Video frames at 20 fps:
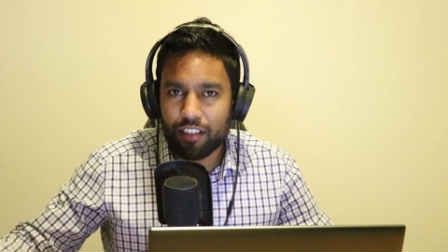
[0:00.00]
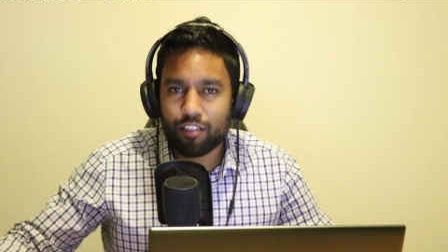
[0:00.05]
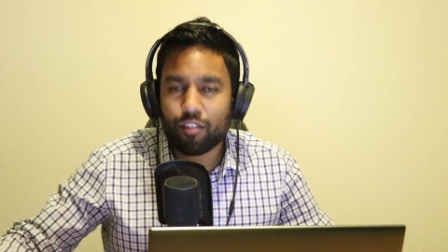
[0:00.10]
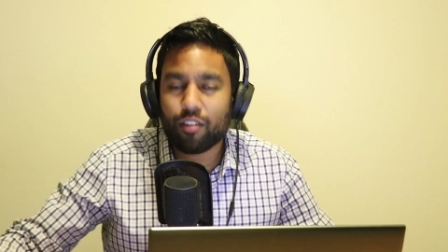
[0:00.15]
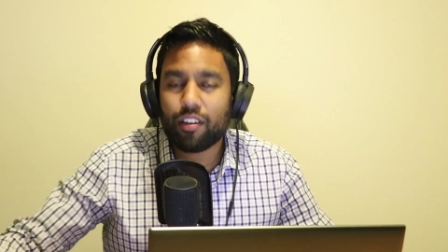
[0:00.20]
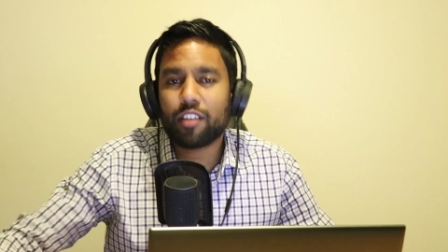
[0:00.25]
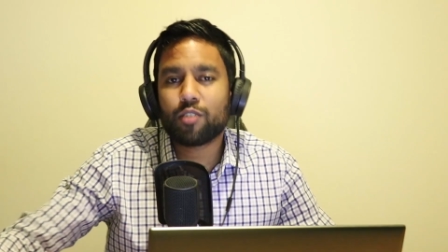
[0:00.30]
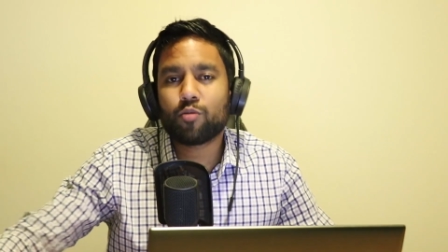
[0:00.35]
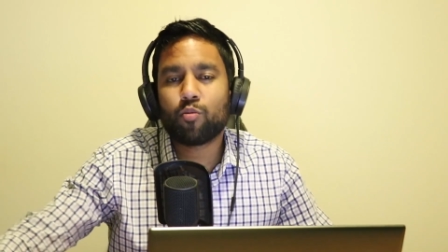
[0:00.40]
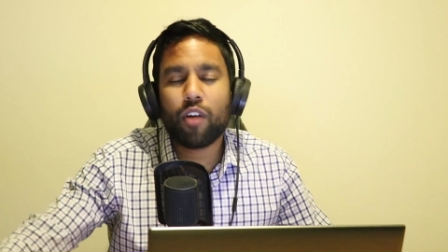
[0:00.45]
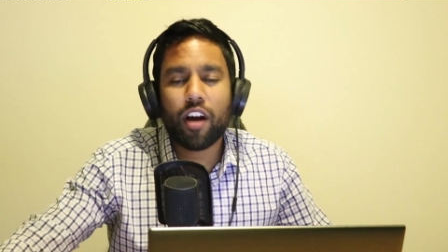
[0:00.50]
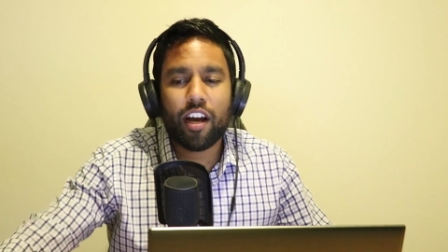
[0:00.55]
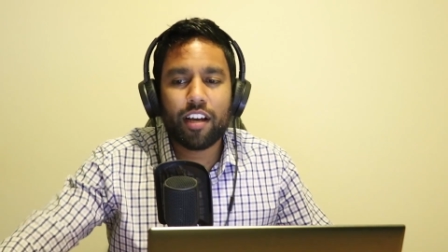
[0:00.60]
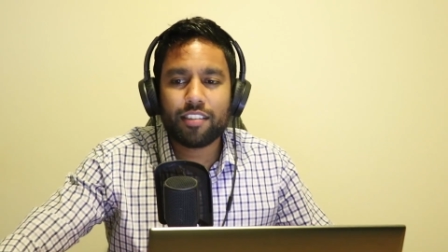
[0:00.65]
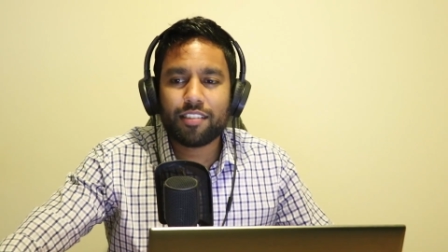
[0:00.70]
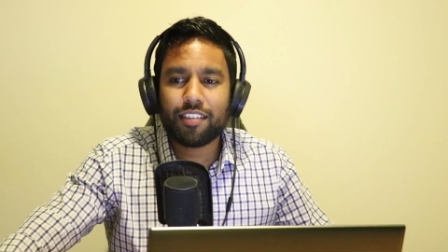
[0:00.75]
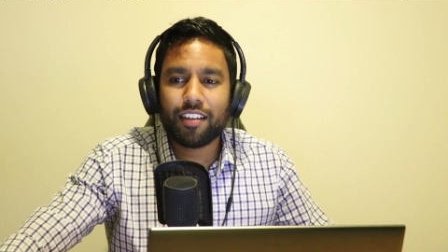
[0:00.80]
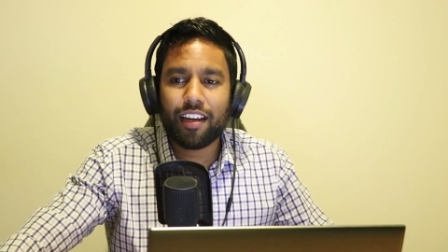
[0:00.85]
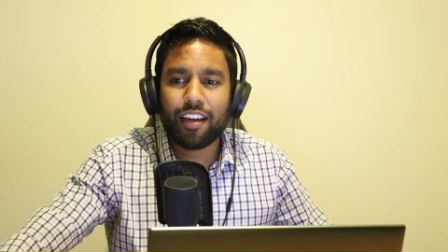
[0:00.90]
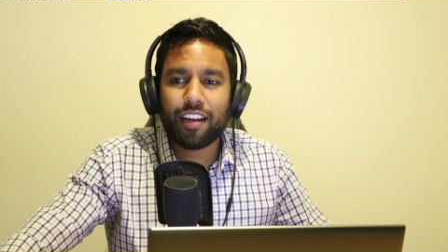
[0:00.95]
So that's why
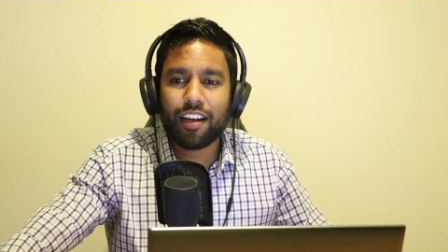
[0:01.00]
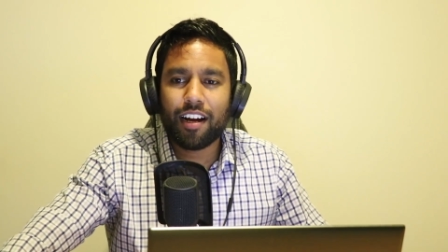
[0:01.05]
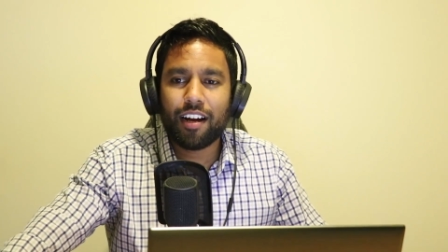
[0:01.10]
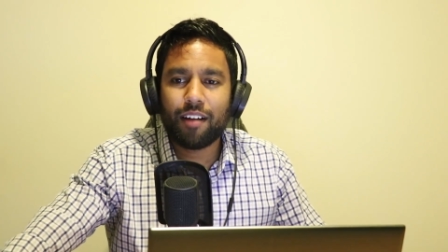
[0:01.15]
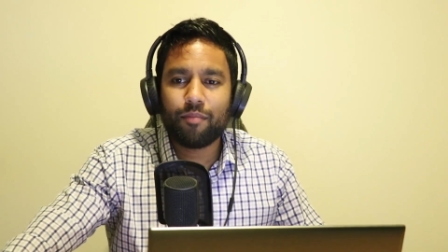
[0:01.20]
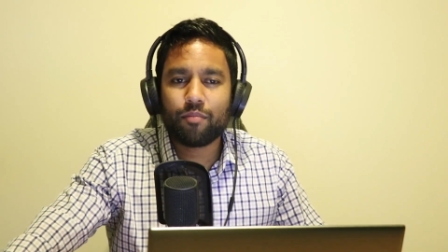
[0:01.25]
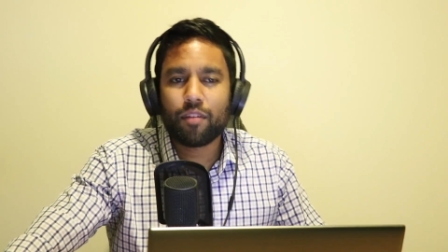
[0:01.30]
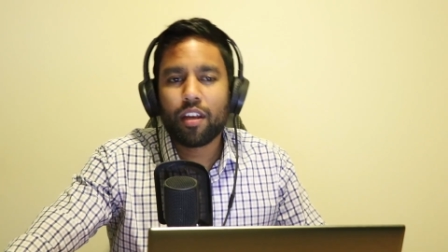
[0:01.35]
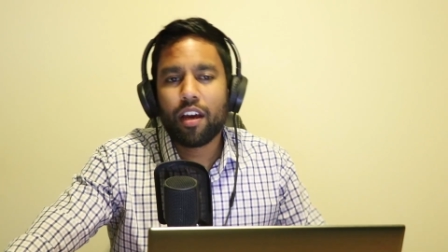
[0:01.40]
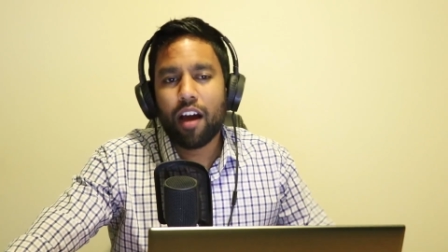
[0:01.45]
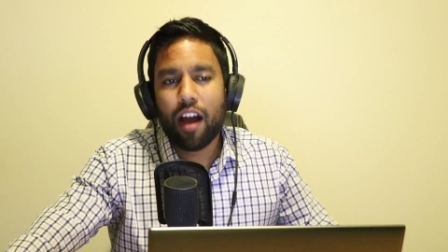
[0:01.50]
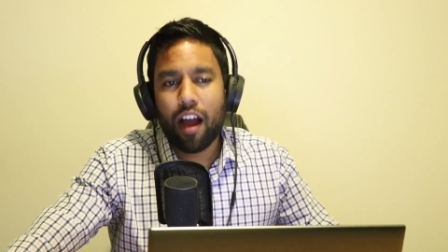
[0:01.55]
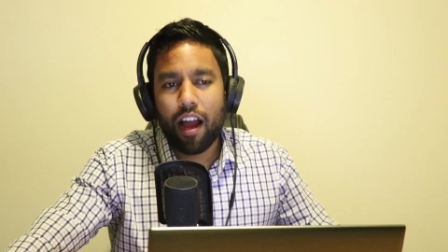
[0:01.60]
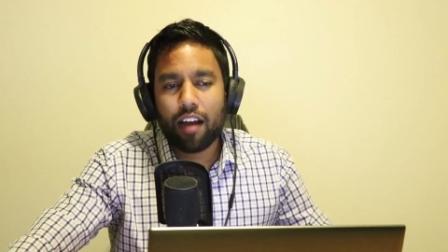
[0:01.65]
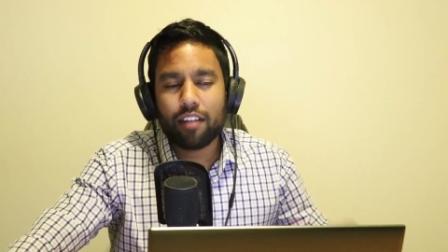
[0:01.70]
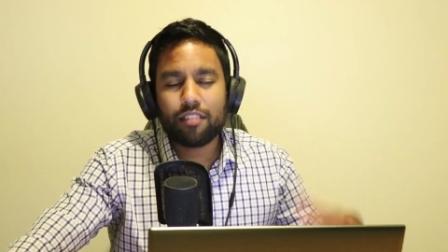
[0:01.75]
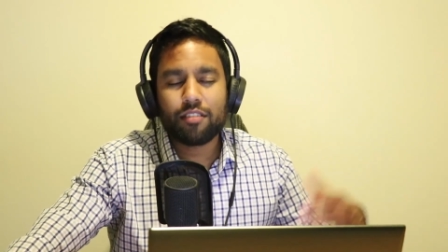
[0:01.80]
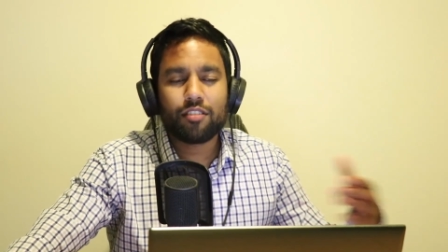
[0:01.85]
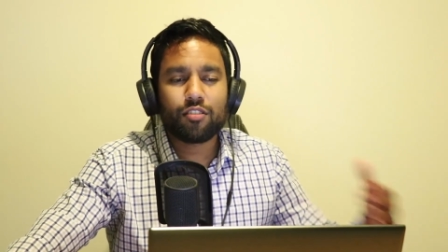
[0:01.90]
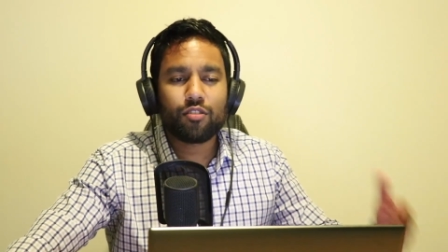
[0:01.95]
it's like, um, I
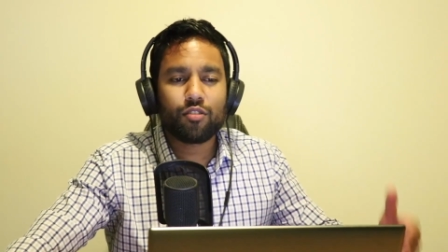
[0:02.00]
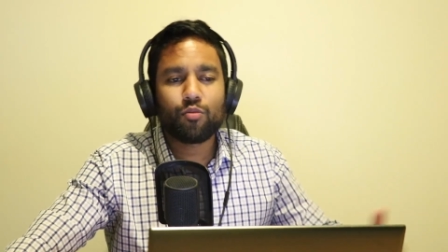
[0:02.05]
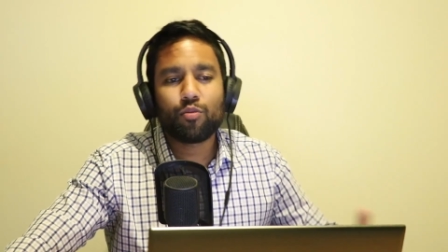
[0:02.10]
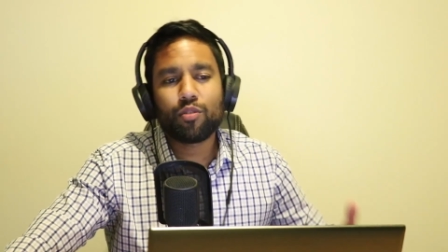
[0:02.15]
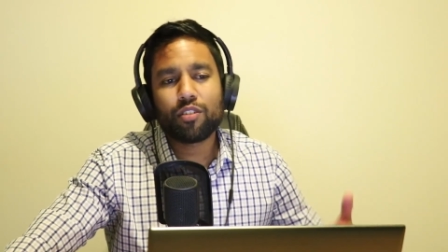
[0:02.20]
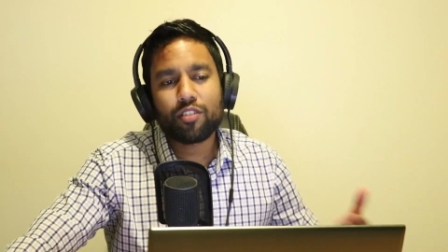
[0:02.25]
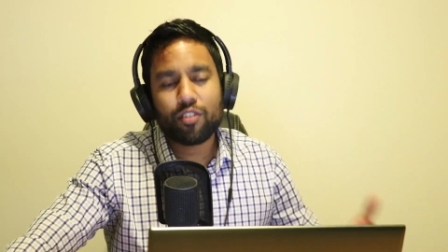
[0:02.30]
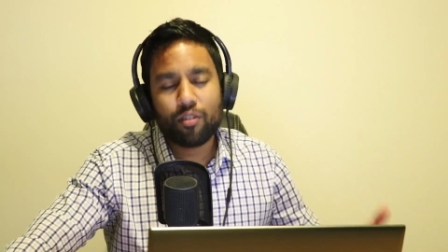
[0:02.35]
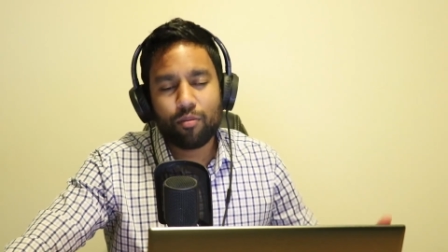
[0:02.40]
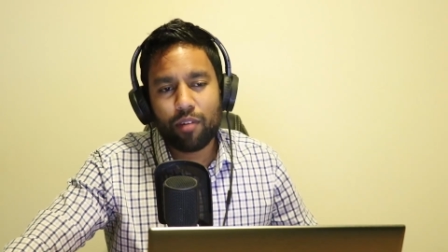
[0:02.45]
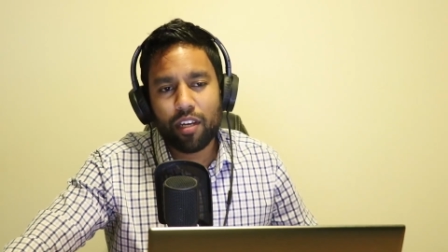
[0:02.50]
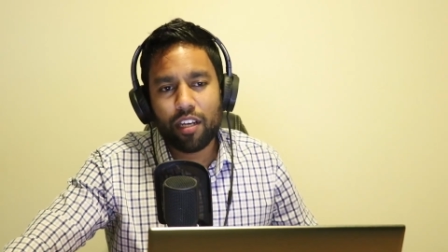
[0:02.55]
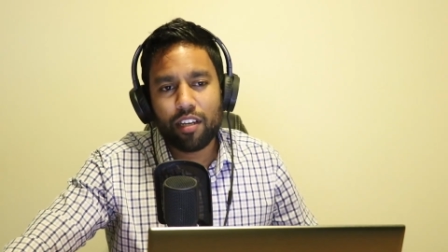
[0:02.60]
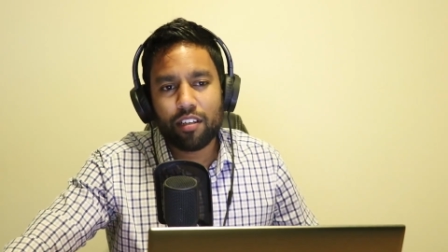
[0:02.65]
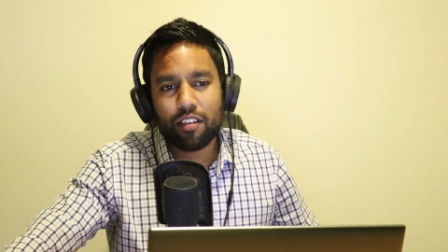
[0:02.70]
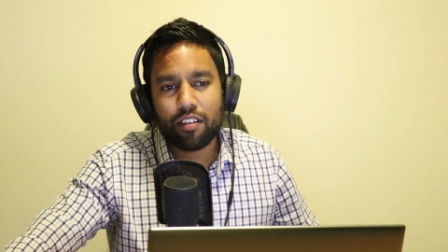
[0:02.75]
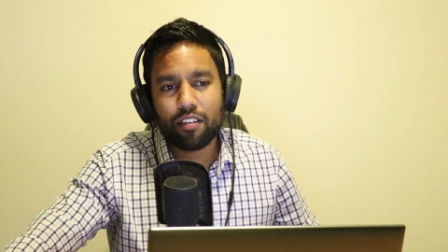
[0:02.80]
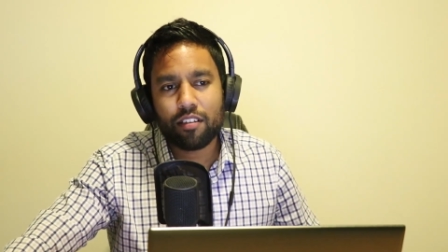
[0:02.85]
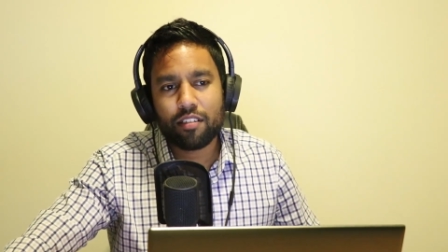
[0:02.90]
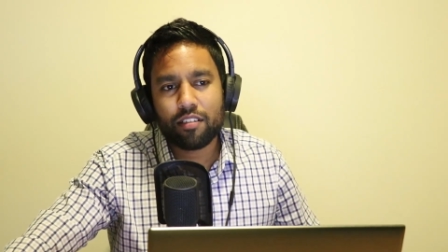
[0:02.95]
understood with
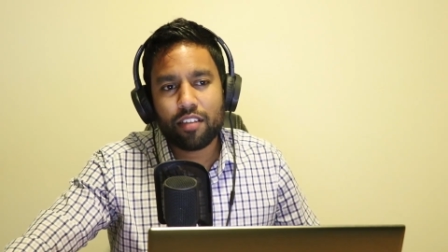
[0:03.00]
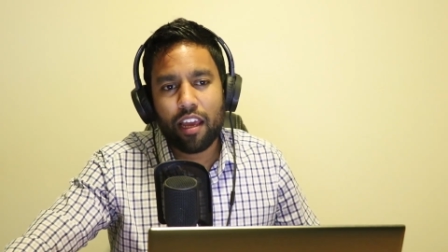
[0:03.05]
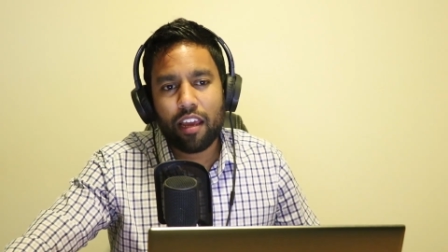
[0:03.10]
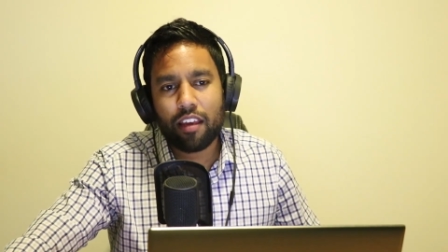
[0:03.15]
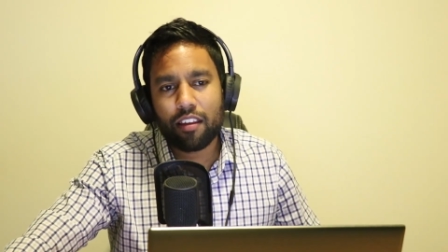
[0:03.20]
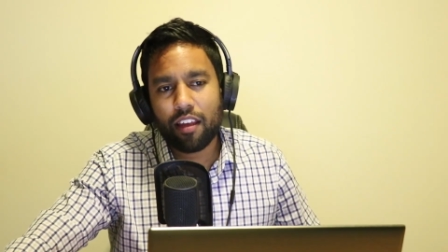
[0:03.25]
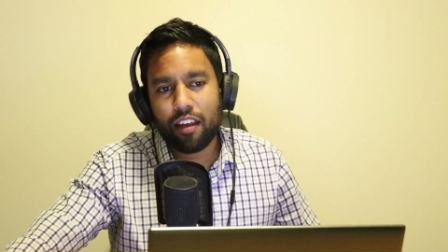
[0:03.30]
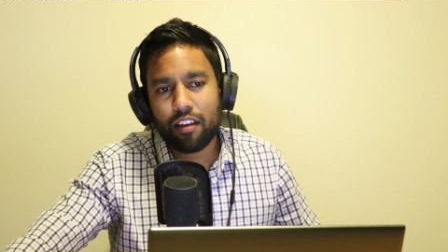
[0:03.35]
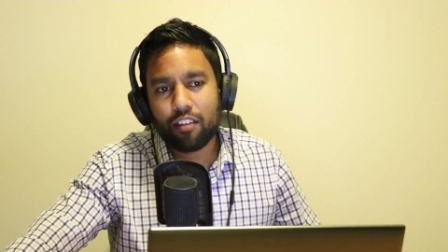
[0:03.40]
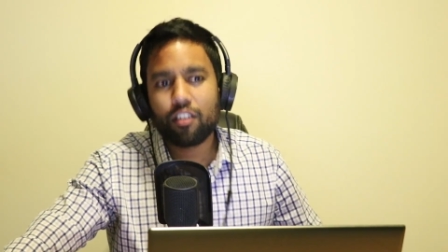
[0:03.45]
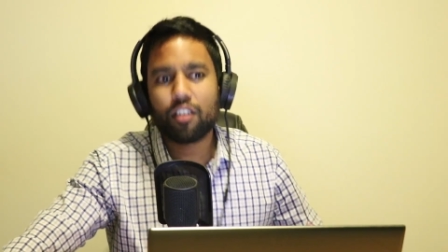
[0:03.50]
comedians saying that,